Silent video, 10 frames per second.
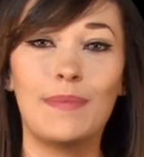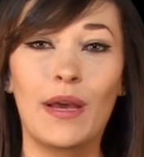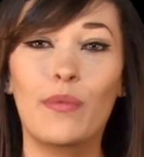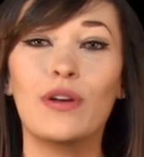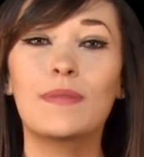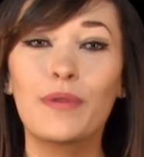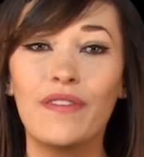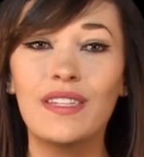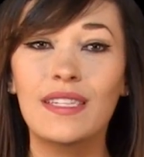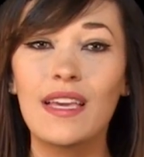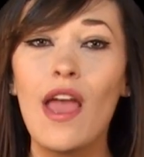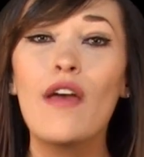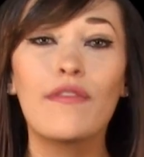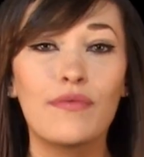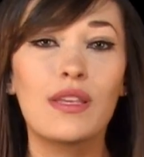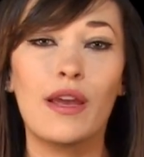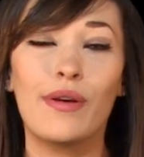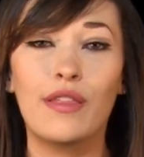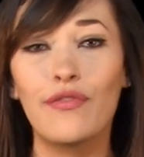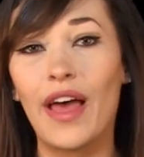spec, whereas previously,
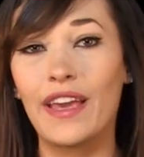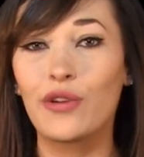carrying the flag